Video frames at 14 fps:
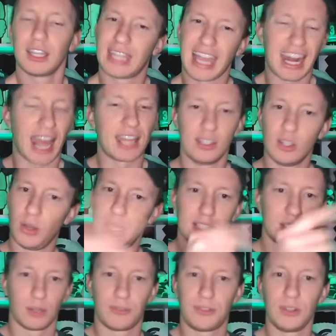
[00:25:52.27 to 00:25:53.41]
again, I know
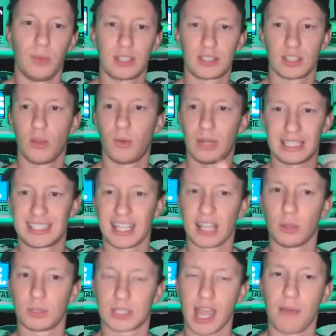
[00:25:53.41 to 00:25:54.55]
Izzo a few weeks ago when he said
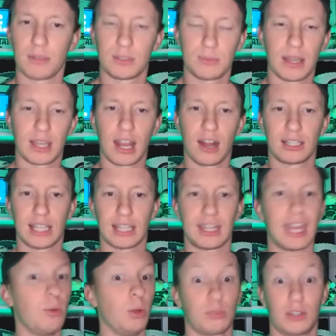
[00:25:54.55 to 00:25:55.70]
those comments about Gehrig that
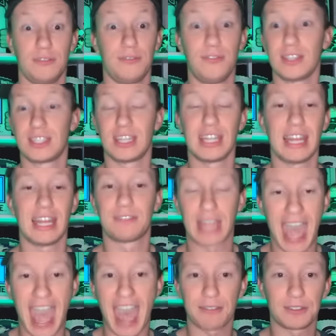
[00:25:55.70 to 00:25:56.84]
they will revisit it if
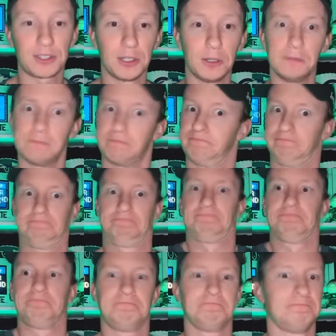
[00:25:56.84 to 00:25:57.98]
they have to.
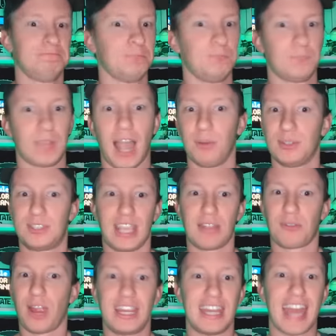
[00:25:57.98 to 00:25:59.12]
I would say
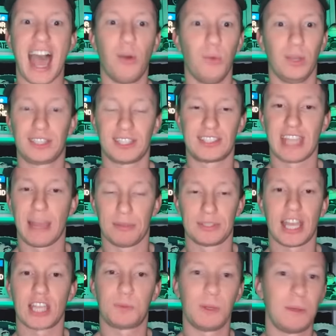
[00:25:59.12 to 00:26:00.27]
right now, with the sample
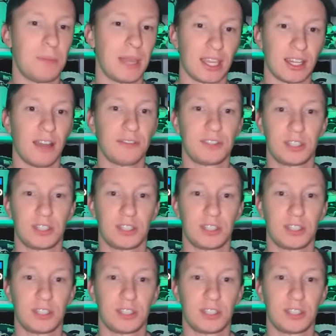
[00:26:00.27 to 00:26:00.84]
size being big enough